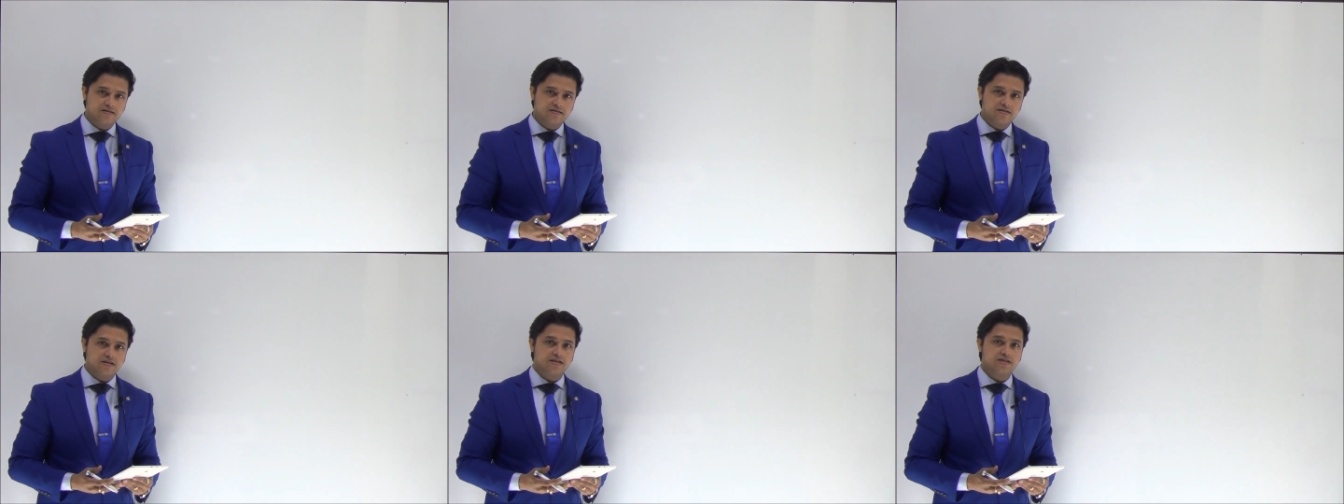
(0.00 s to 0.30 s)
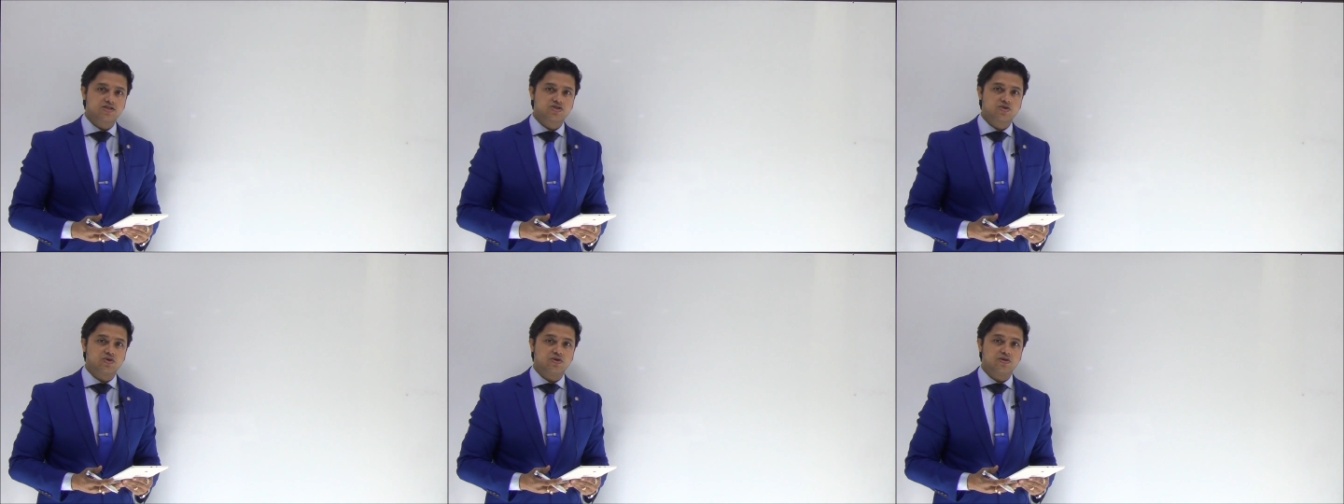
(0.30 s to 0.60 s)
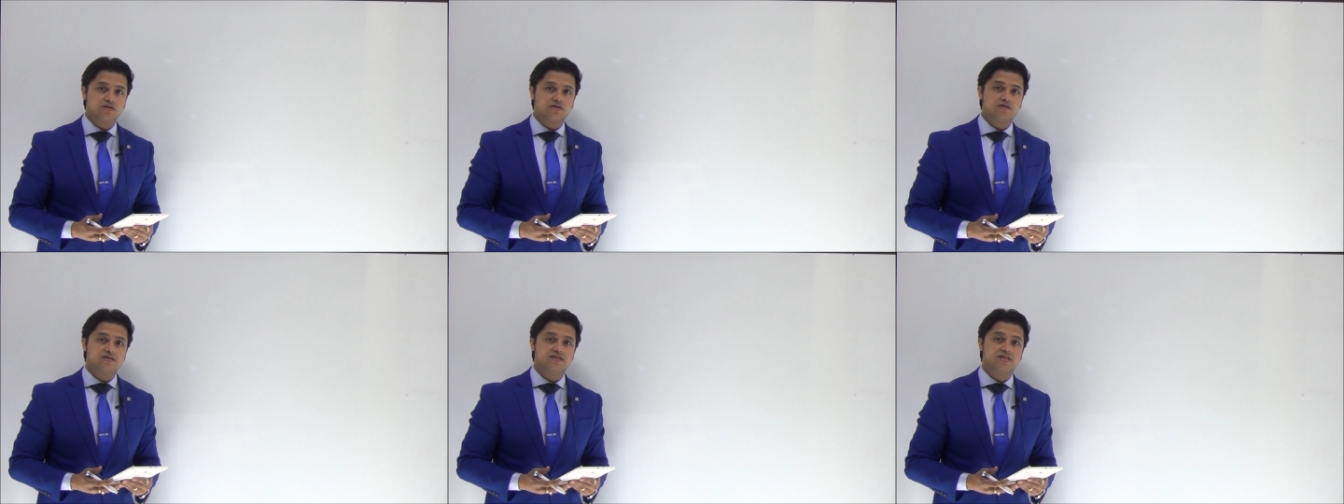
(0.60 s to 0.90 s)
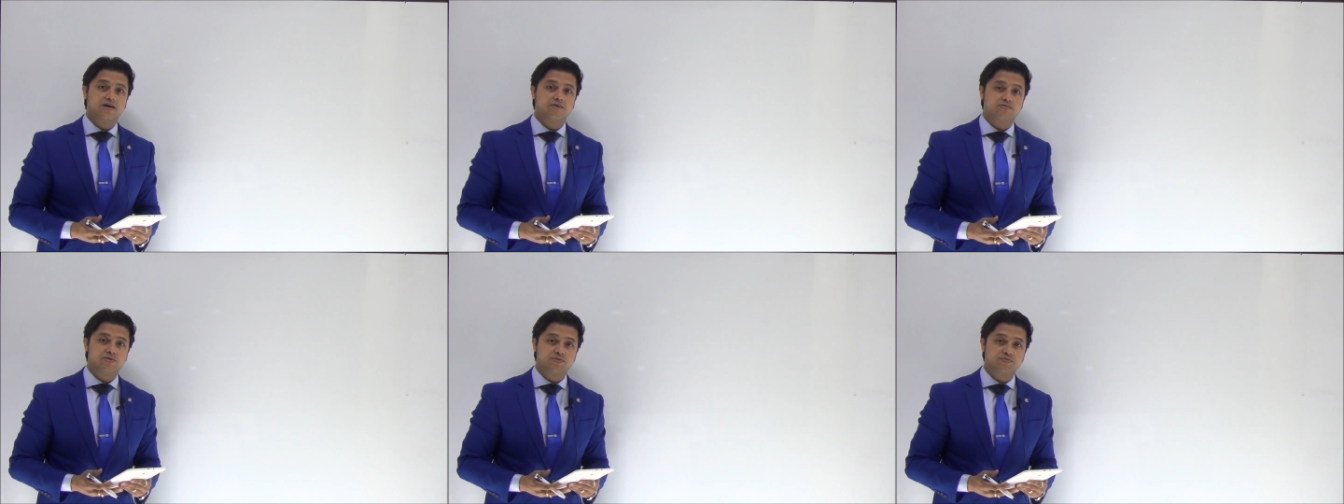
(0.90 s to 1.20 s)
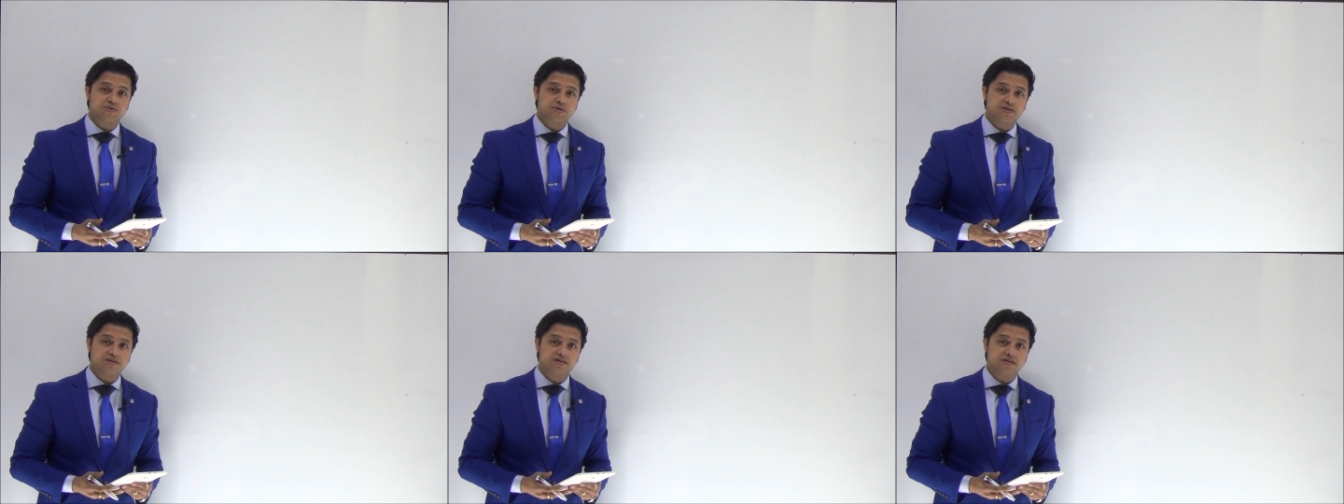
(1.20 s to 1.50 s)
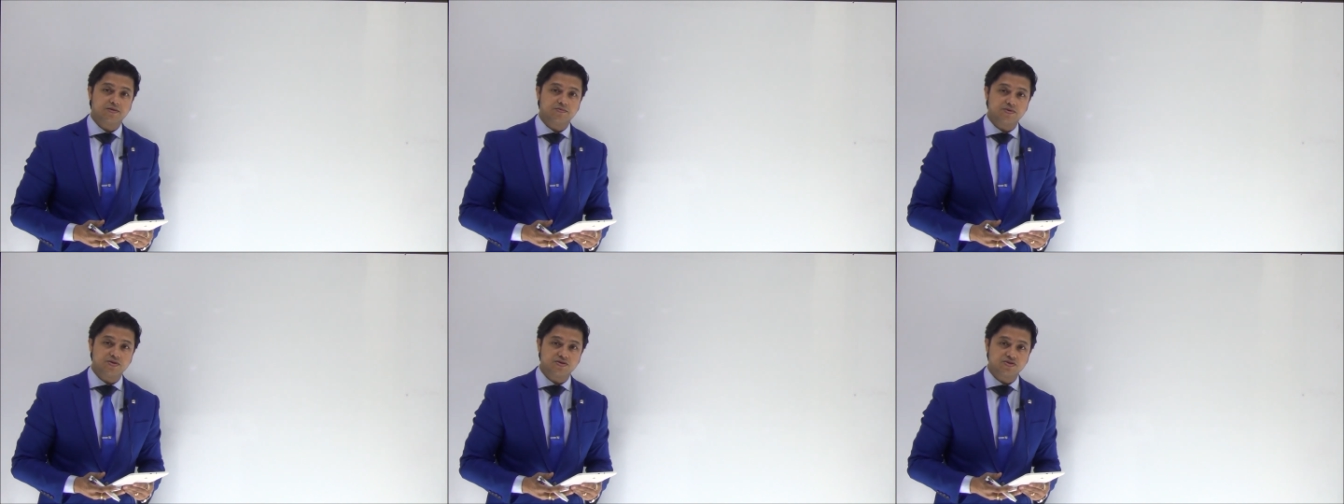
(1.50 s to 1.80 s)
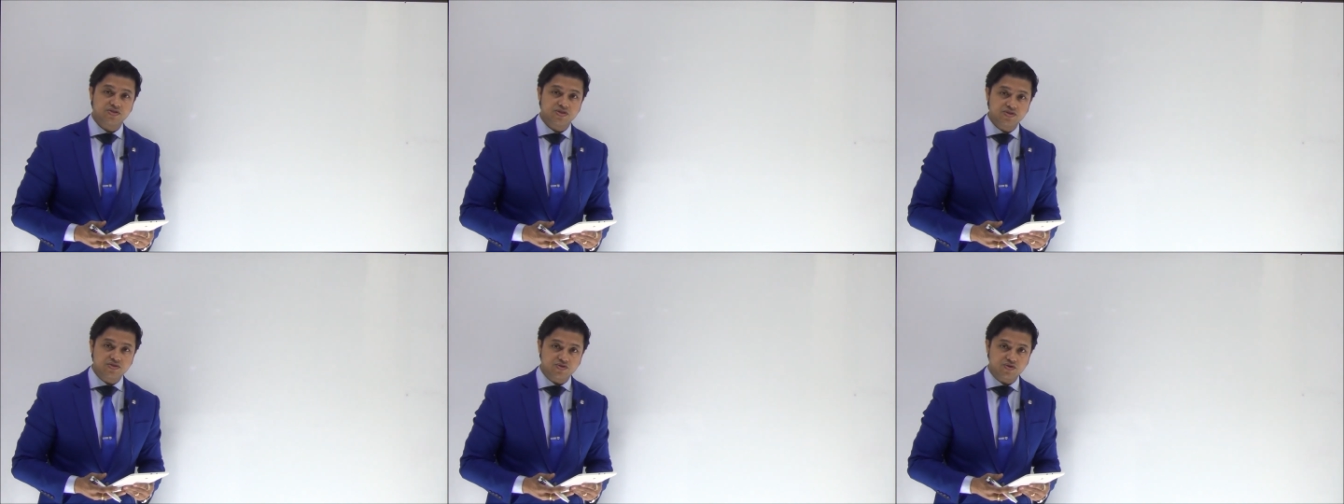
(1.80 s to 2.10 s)
That is called WPW
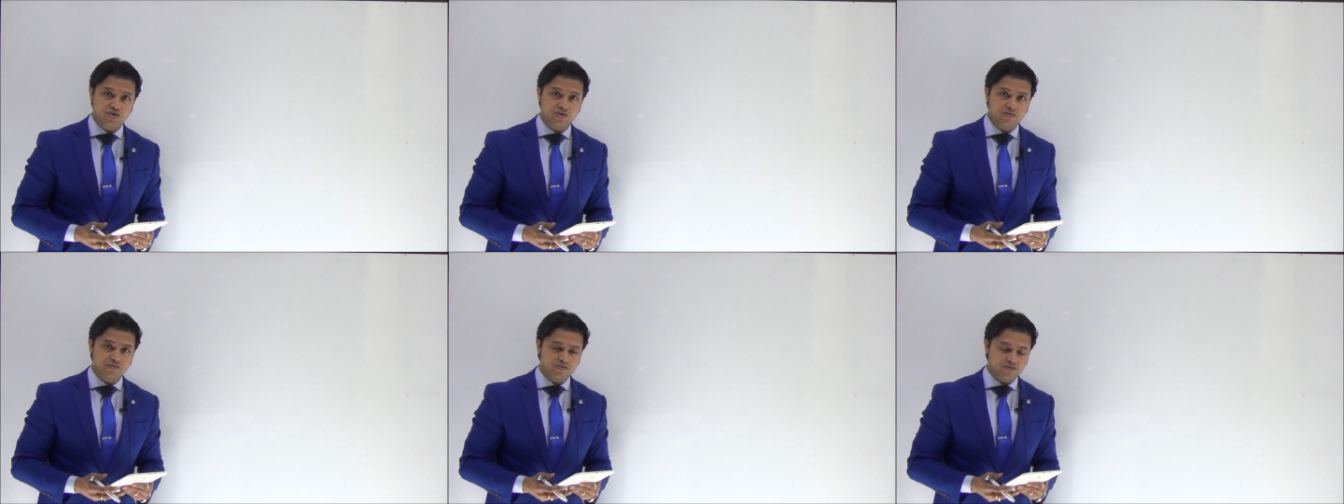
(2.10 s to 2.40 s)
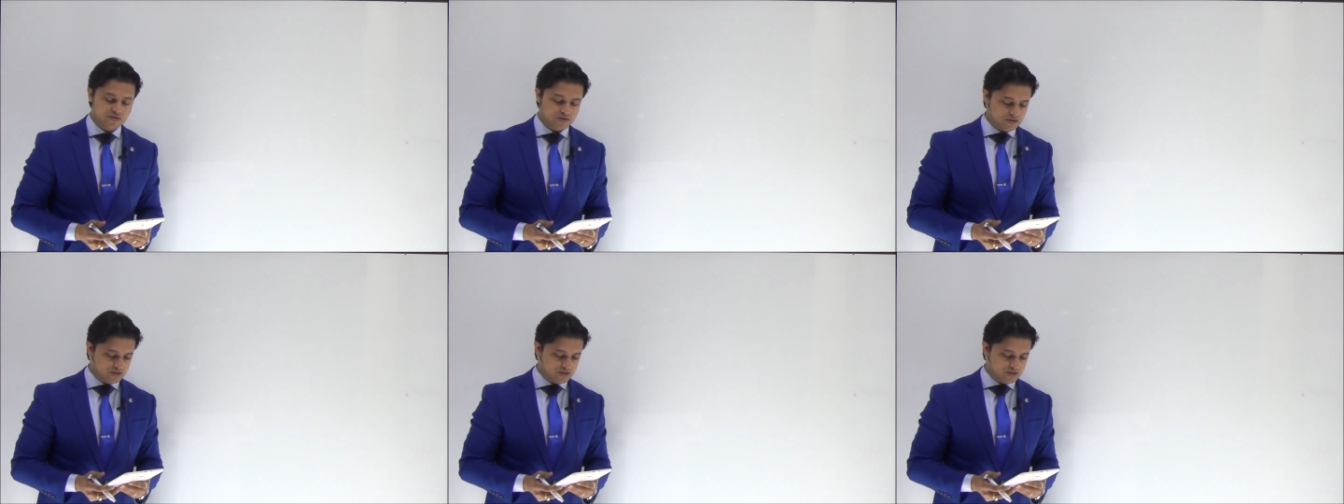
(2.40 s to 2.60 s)
syndrome.